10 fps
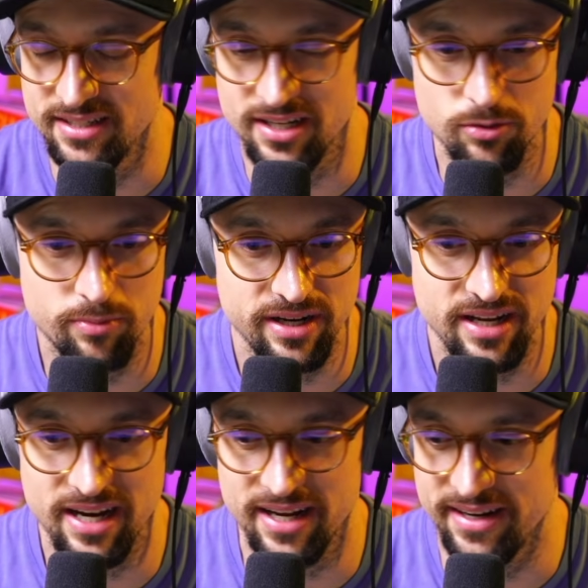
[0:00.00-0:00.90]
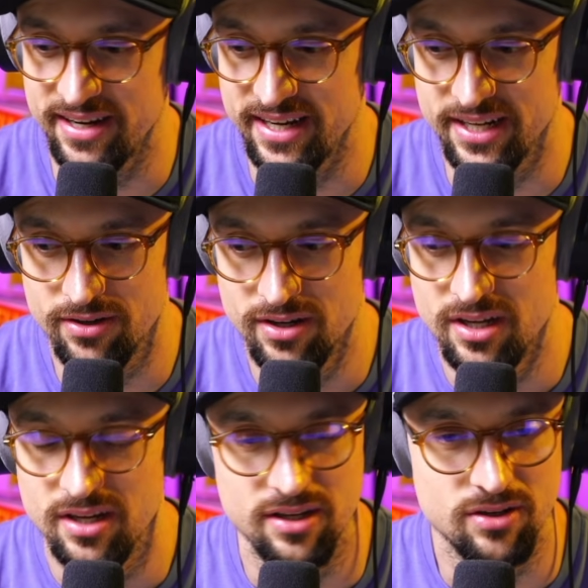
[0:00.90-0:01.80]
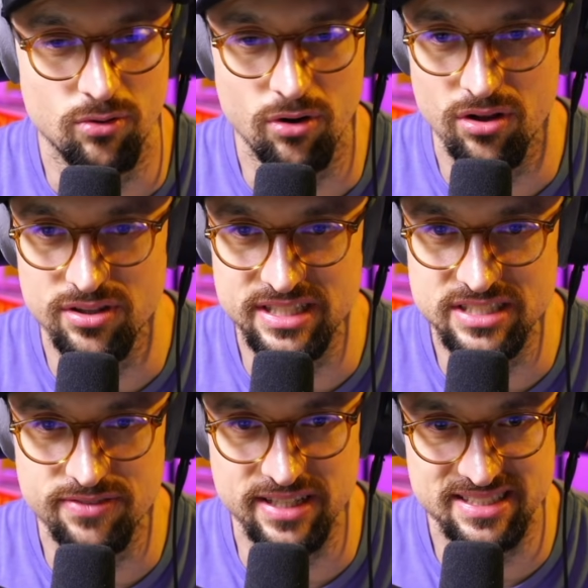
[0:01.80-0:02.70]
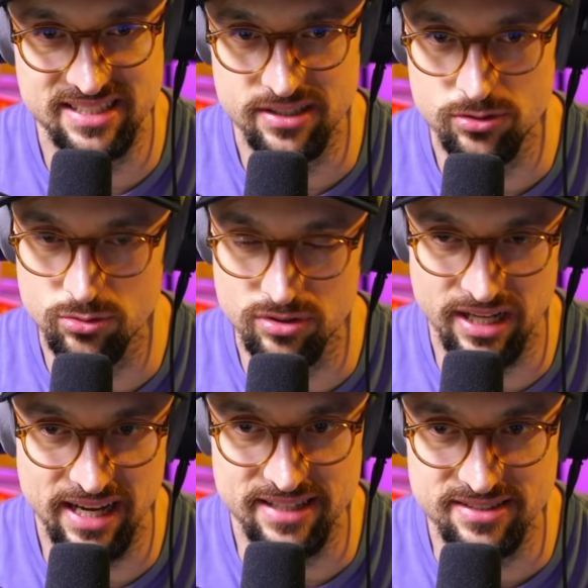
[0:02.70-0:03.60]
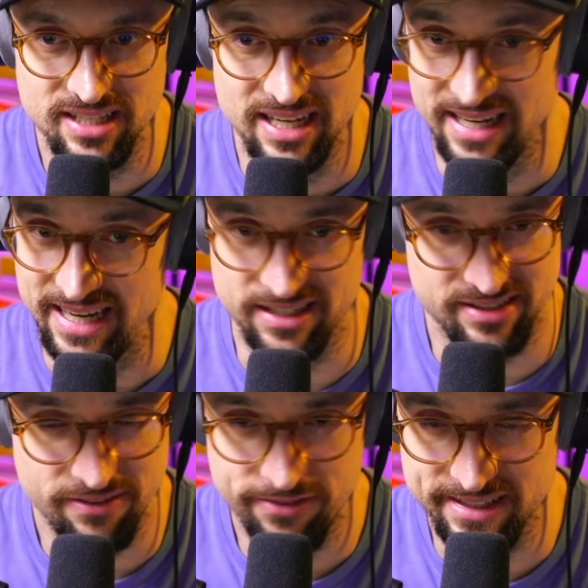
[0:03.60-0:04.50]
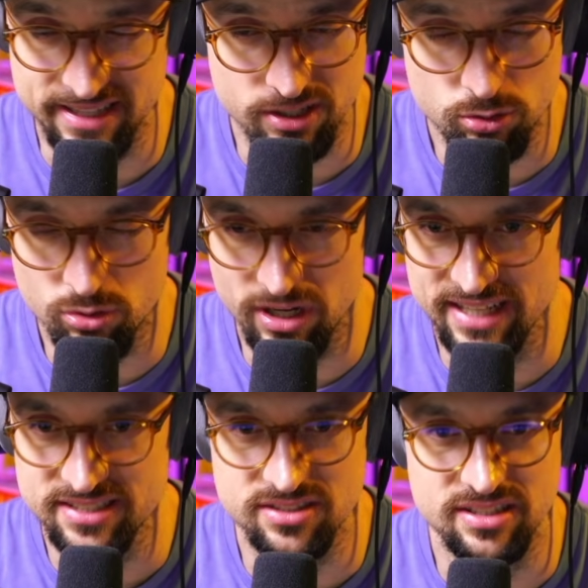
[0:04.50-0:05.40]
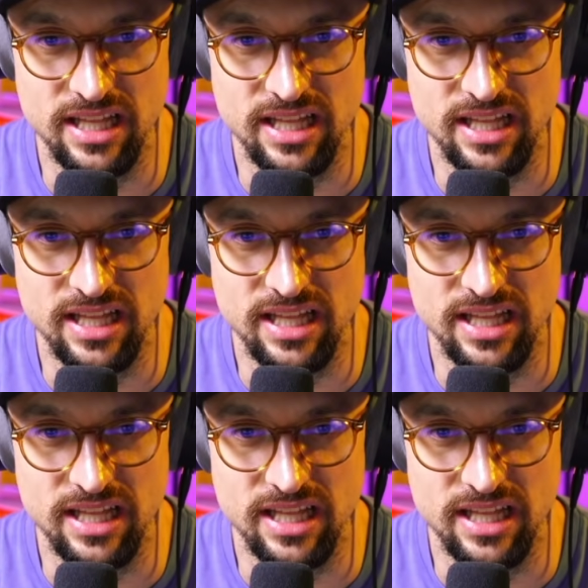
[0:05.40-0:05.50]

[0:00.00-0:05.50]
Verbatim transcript: and Nano Banana and you know all these things that Google has. And definitely Google has